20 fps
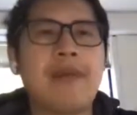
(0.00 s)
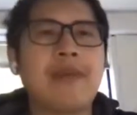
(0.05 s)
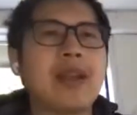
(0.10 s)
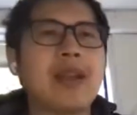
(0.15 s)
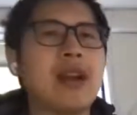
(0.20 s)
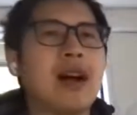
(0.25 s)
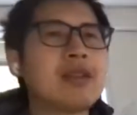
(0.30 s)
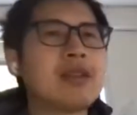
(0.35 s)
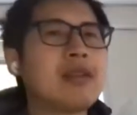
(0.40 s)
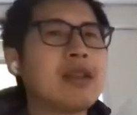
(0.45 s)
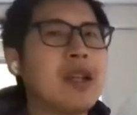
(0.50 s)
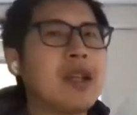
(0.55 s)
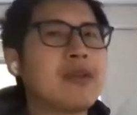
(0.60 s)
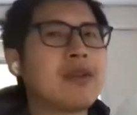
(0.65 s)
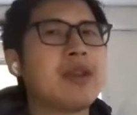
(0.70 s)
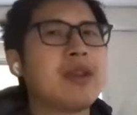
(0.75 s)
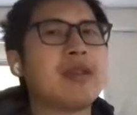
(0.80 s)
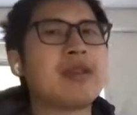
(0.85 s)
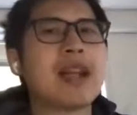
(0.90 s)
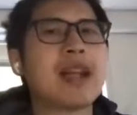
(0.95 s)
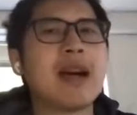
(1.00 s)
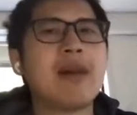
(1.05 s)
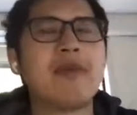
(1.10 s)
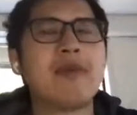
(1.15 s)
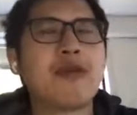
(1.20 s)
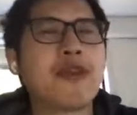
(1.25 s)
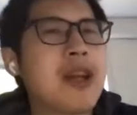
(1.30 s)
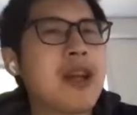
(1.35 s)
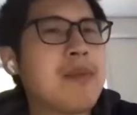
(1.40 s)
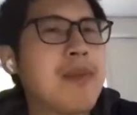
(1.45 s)
It also gives you
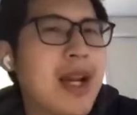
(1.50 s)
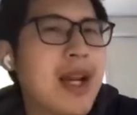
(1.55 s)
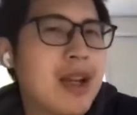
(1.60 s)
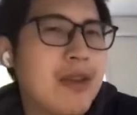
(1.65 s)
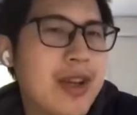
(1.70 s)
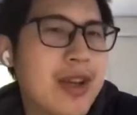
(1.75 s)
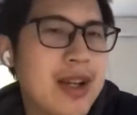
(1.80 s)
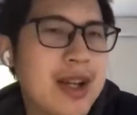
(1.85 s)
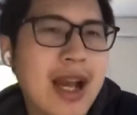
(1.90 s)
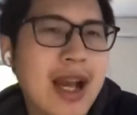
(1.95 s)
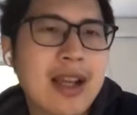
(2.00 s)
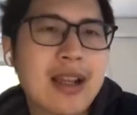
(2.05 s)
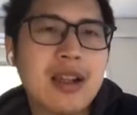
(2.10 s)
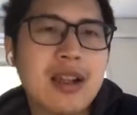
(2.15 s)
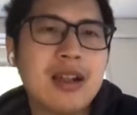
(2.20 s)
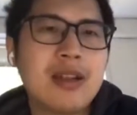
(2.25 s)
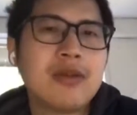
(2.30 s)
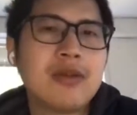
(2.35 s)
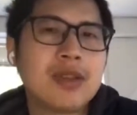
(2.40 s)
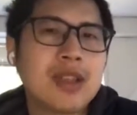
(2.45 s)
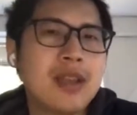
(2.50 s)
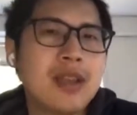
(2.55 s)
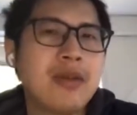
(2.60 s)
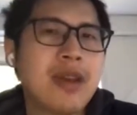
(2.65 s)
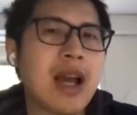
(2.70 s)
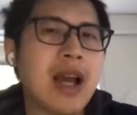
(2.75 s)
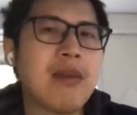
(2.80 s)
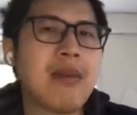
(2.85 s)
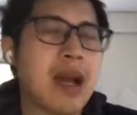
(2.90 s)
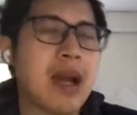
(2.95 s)
some free benefit, like
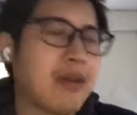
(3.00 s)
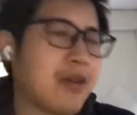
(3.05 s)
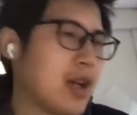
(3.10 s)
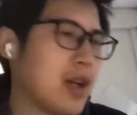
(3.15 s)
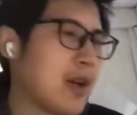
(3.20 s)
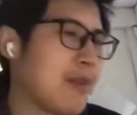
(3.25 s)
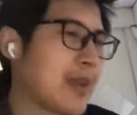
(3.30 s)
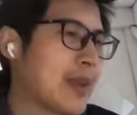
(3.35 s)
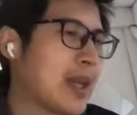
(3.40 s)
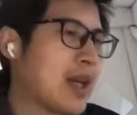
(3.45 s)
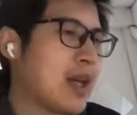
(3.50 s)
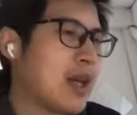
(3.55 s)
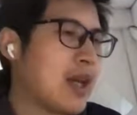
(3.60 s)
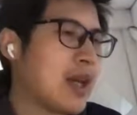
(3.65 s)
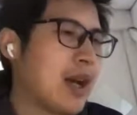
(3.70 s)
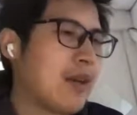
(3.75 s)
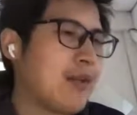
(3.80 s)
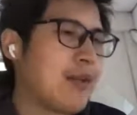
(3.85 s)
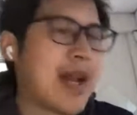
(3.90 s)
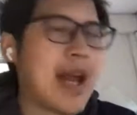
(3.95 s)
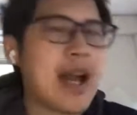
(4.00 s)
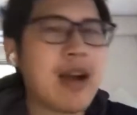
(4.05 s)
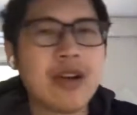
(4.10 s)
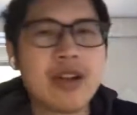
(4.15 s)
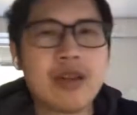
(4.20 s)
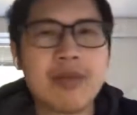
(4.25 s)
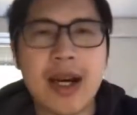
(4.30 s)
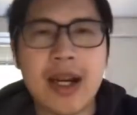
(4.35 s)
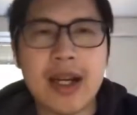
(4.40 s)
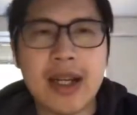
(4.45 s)
TVM have a have
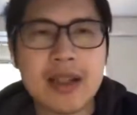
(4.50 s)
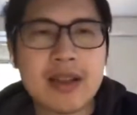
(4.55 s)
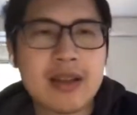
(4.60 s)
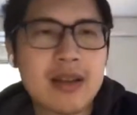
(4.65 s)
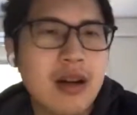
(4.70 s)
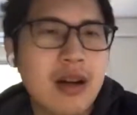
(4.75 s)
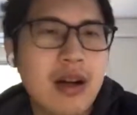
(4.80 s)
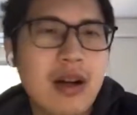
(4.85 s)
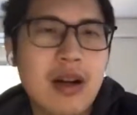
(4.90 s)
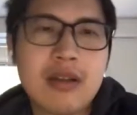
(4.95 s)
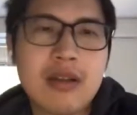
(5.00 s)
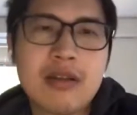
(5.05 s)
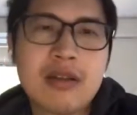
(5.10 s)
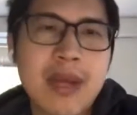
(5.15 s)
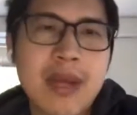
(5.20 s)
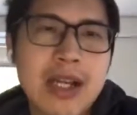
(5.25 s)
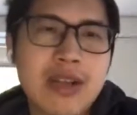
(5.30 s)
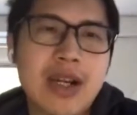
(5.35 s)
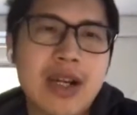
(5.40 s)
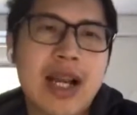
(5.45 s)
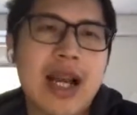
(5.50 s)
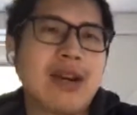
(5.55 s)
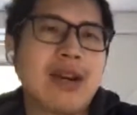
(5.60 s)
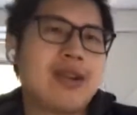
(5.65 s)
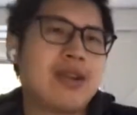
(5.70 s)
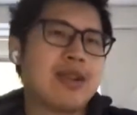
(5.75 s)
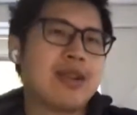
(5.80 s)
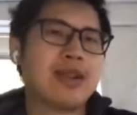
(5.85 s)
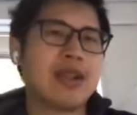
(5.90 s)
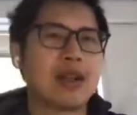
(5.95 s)
language bindings on all those major
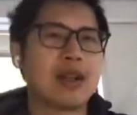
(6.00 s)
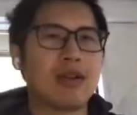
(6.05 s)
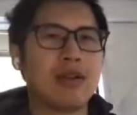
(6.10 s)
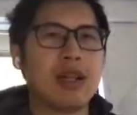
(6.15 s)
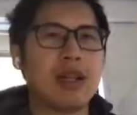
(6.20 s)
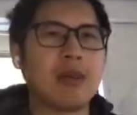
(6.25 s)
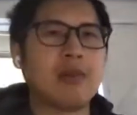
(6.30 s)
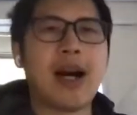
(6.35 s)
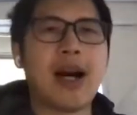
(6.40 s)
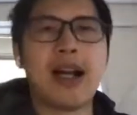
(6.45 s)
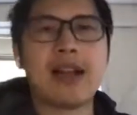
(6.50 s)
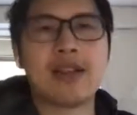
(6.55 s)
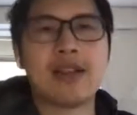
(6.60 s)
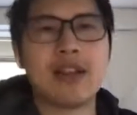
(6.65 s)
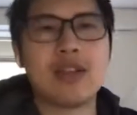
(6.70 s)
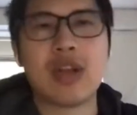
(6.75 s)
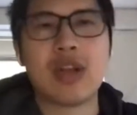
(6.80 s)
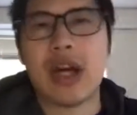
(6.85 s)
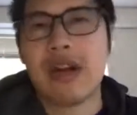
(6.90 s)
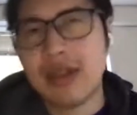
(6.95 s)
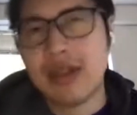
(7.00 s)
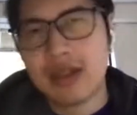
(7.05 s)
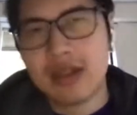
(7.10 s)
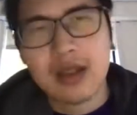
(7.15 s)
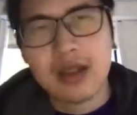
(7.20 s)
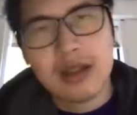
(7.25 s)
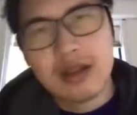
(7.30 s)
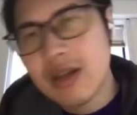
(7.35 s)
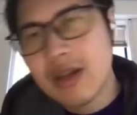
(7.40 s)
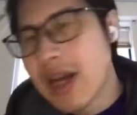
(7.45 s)
languages, including Python, Java,
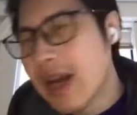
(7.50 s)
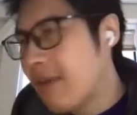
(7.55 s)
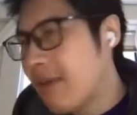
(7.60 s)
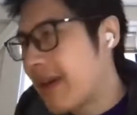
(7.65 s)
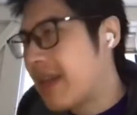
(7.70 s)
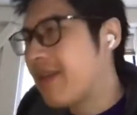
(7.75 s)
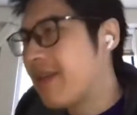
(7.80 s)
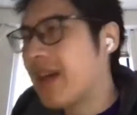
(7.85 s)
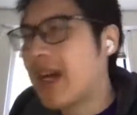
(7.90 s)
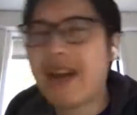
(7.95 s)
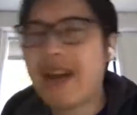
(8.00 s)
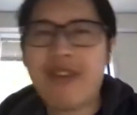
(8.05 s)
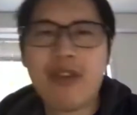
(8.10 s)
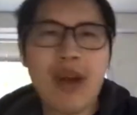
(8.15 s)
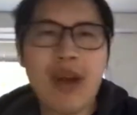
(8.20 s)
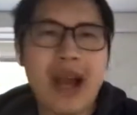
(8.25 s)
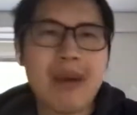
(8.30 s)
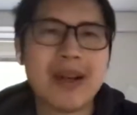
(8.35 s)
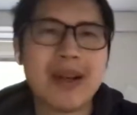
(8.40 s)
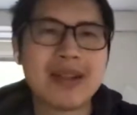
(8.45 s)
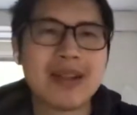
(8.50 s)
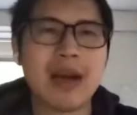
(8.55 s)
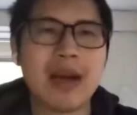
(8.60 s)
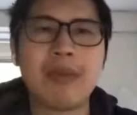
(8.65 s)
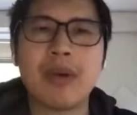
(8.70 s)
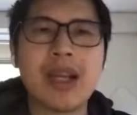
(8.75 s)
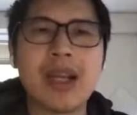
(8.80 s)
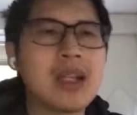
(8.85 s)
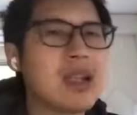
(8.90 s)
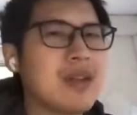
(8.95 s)
Go. We even have a
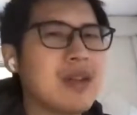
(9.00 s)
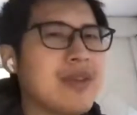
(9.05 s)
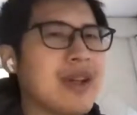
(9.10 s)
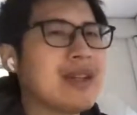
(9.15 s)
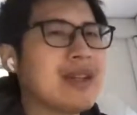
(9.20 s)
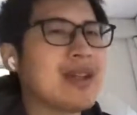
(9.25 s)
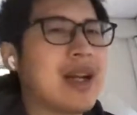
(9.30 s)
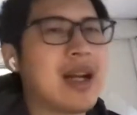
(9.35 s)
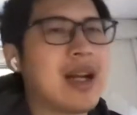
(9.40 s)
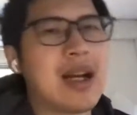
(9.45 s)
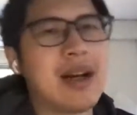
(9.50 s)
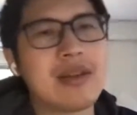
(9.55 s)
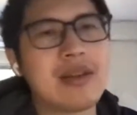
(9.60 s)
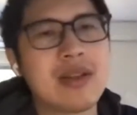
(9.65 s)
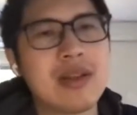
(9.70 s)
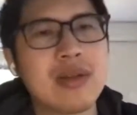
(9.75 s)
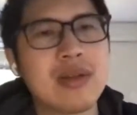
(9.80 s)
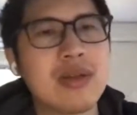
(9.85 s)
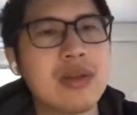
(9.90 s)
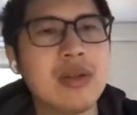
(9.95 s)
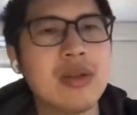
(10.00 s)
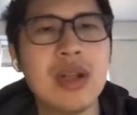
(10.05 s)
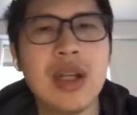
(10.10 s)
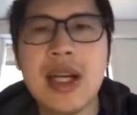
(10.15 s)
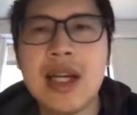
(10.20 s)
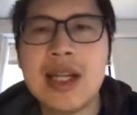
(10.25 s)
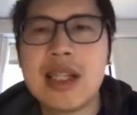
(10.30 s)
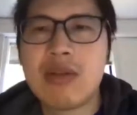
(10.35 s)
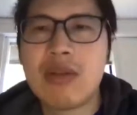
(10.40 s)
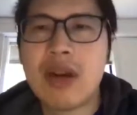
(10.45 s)
WebAssembly interface that allows you to
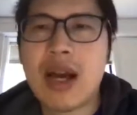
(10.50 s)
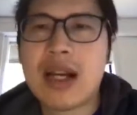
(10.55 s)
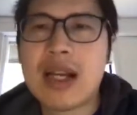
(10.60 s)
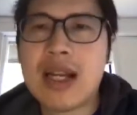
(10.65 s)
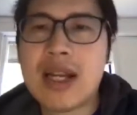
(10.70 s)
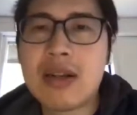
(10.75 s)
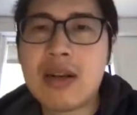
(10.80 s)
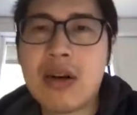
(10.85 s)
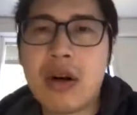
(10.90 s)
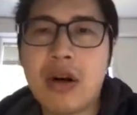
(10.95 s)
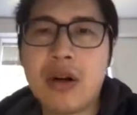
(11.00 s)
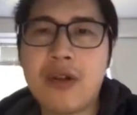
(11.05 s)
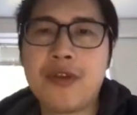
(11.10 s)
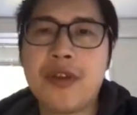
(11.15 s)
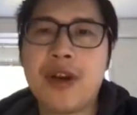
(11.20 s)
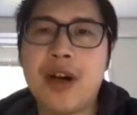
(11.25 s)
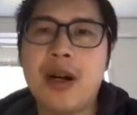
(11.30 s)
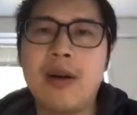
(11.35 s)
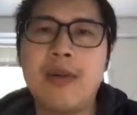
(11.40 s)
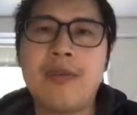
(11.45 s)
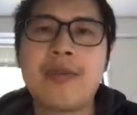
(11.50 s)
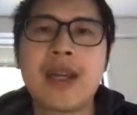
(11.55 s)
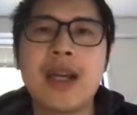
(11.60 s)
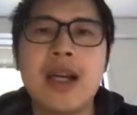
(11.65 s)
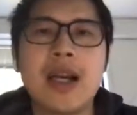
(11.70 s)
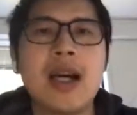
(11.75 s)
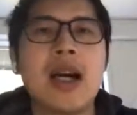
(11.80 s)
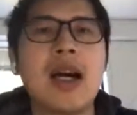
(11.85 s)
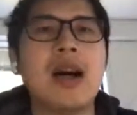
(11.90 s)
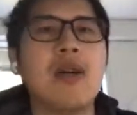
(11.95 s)
directly call from
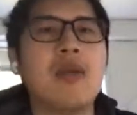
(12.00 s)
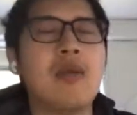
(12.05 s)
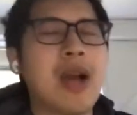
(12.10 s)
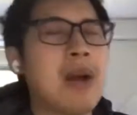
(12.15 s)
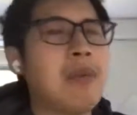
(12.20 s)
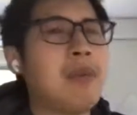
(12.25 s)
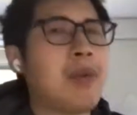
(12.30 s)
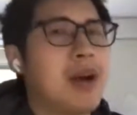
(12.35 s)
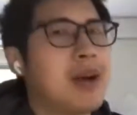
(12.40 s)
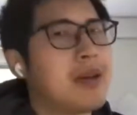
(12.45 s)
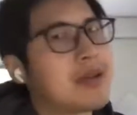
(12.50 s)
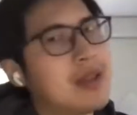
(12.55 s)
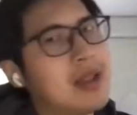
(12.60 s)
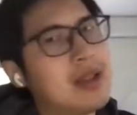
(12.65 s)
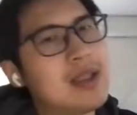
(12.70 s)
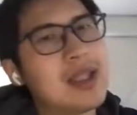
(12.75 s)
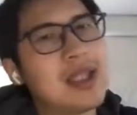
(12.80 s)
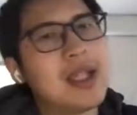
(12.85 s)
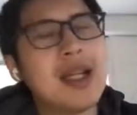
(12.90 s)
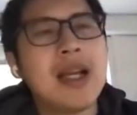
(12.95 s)
a web browser.